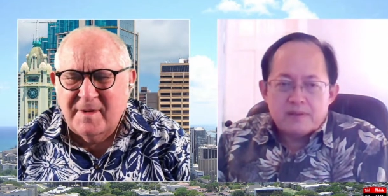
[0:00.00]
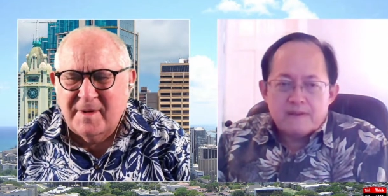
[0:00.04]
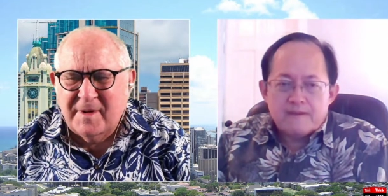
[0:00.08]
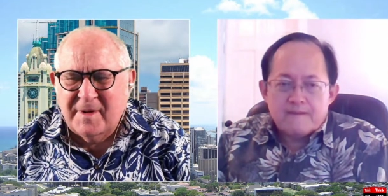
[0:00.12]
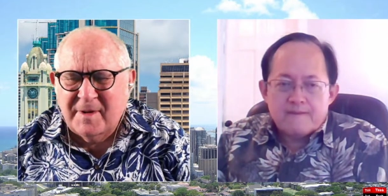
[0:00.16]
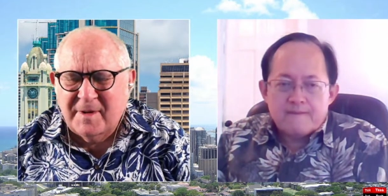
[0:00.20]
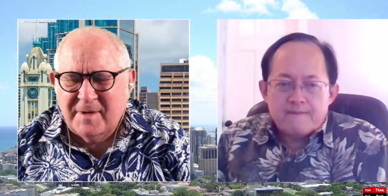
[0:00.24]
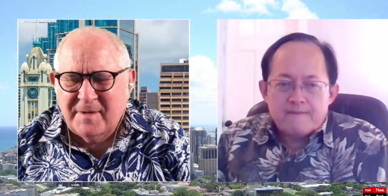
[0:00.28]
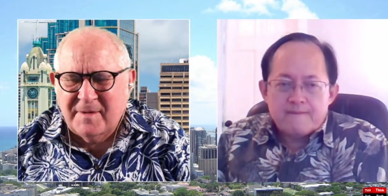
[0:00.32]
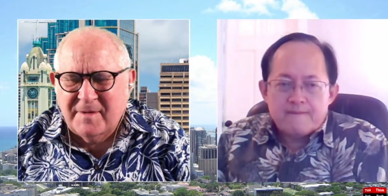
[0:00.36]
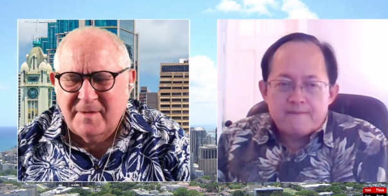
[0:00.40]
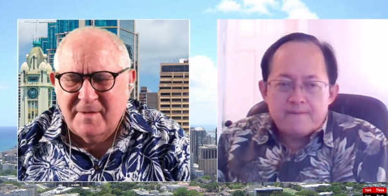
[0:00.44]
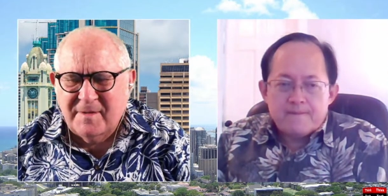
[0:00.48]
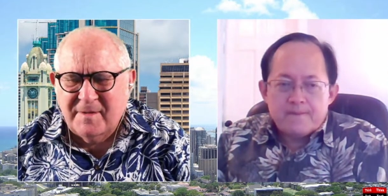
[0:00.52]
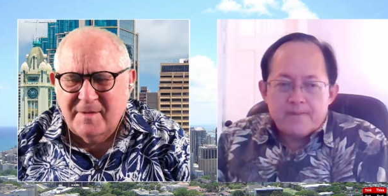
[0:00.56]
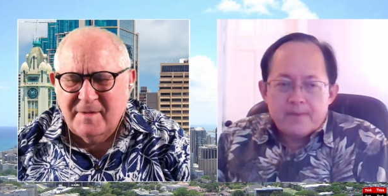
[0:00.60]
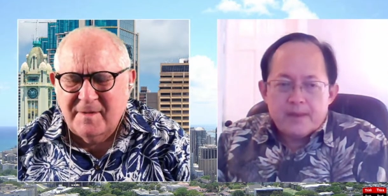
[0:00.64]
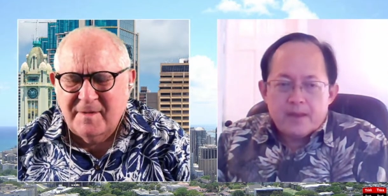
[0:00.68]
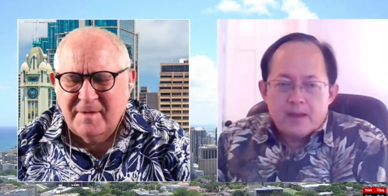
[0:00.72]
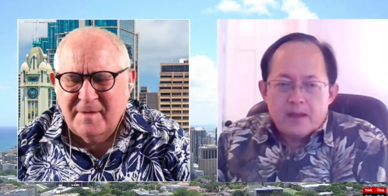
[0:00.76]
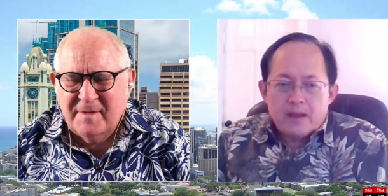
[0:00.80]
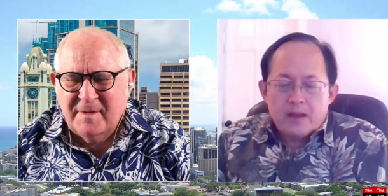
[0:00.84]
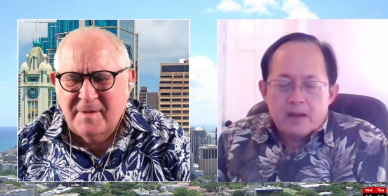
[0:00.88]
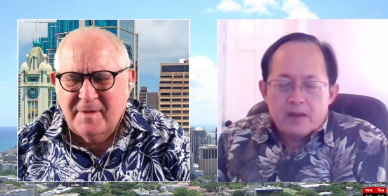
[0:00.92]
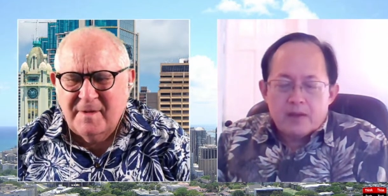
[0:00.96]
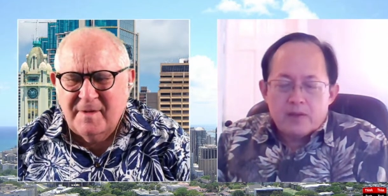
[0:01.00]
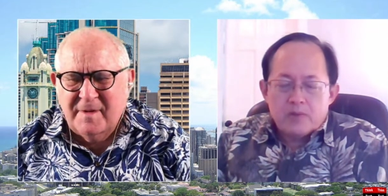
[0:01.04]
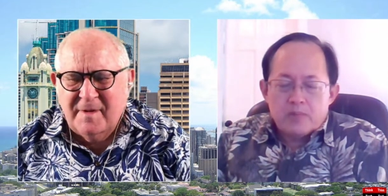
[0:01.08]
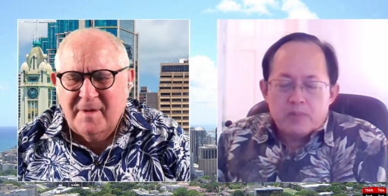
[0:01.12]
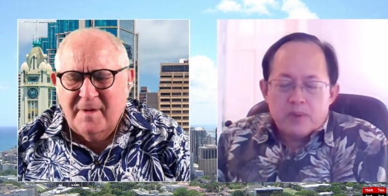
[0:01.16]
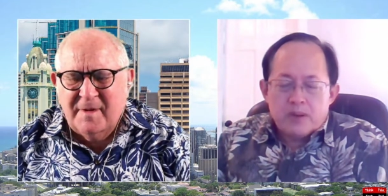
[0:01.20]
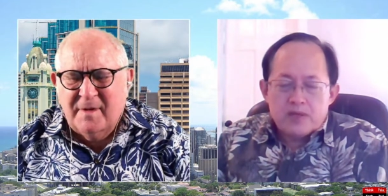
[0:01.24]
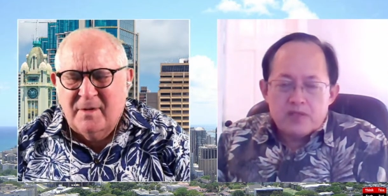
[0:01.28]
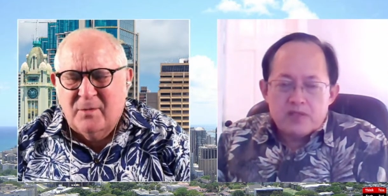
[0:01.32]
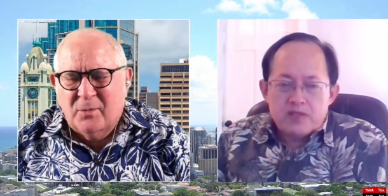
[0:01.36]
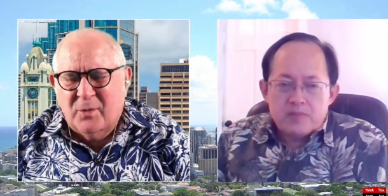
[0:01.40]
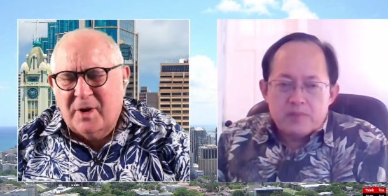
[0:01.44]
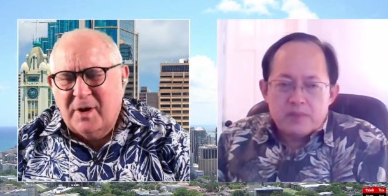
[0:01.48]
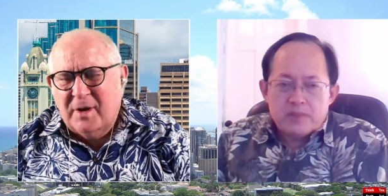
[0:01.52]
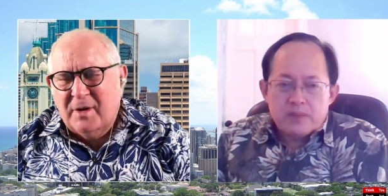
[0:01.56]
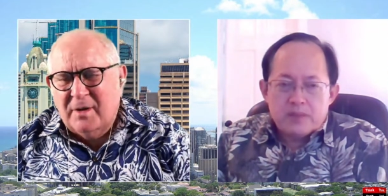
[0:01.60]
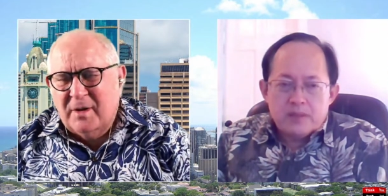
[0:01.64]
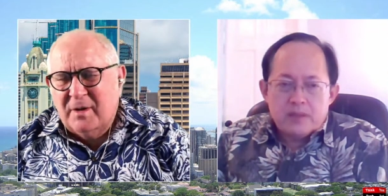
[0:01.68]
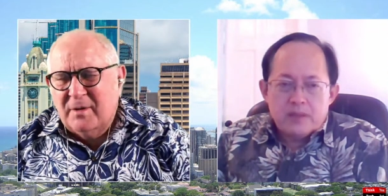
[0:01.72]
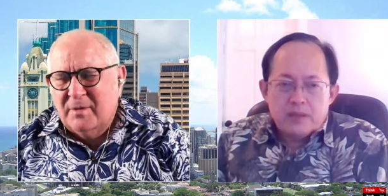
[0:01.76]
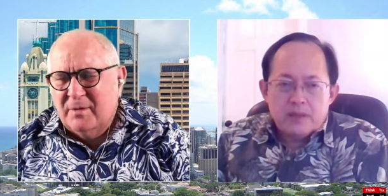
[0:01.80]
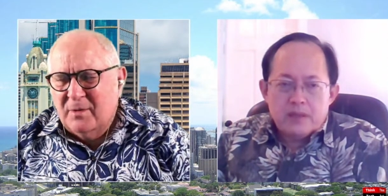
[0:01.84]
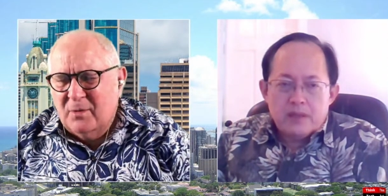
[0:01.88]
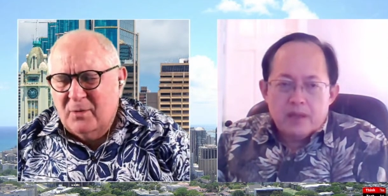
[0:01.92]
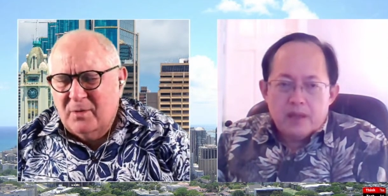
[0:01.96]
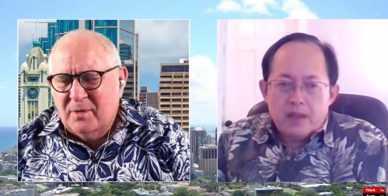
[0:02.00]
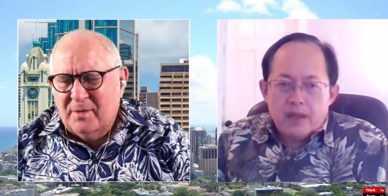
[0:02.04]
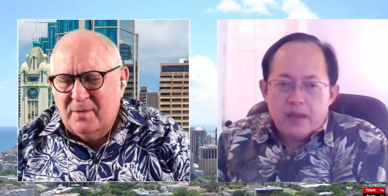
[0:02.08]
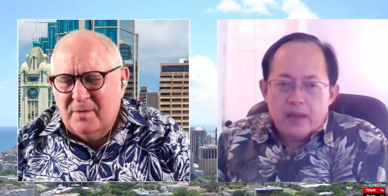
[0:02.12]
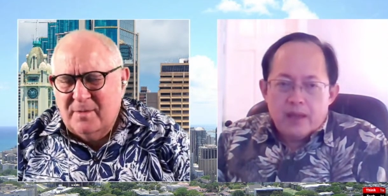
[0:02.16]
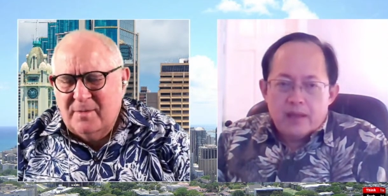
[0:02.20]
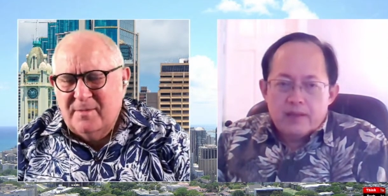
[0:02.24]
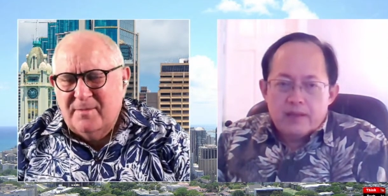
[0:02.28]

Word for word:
Speaker 1: Yeah another possibility, well,